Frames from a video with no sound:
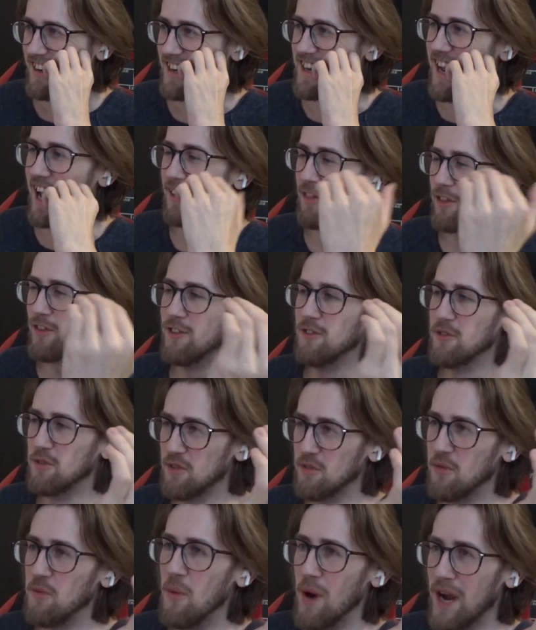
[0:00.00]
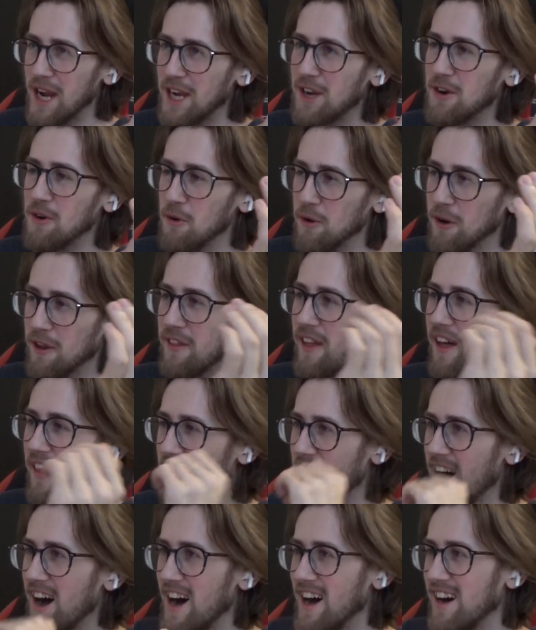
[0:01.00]
Nathan's was way cooler
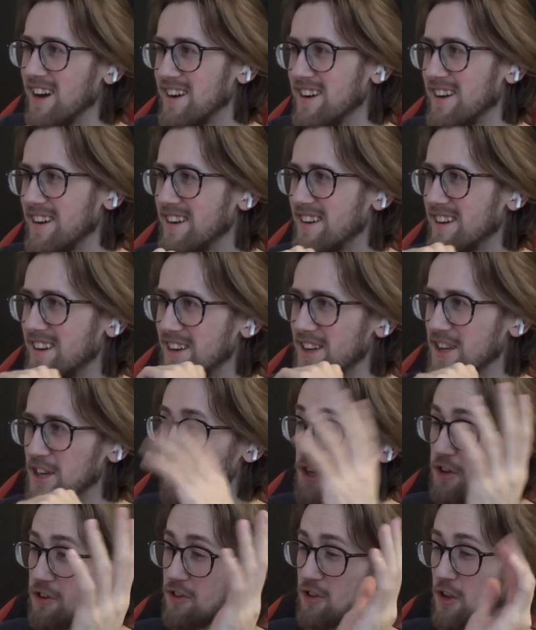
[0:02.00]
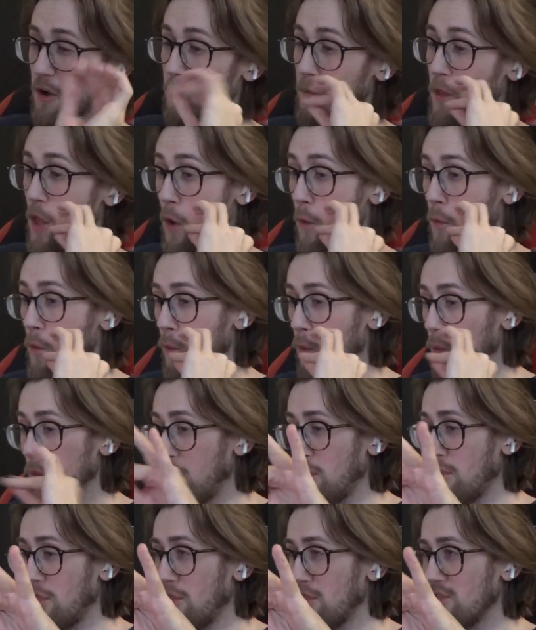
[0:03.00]
than that. Just
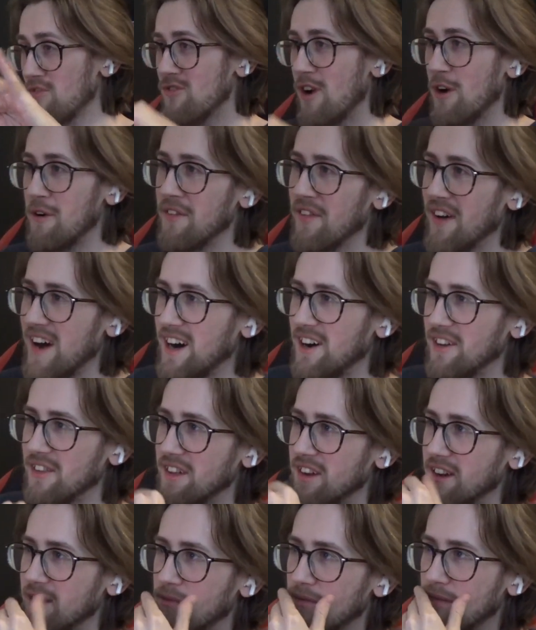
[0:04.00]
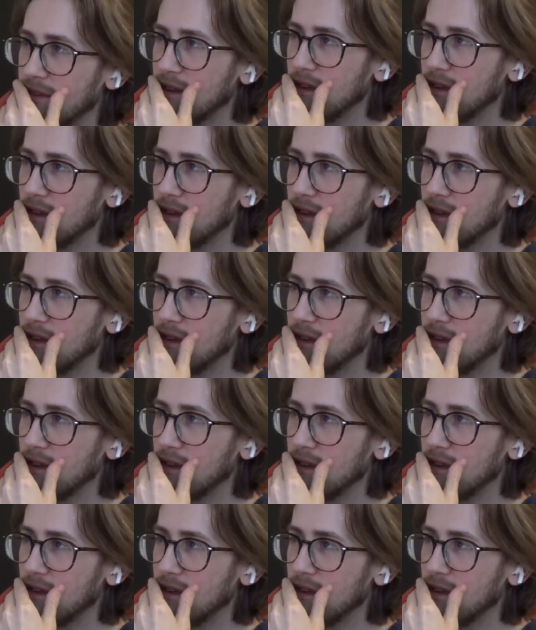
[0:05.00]
throwing that out there.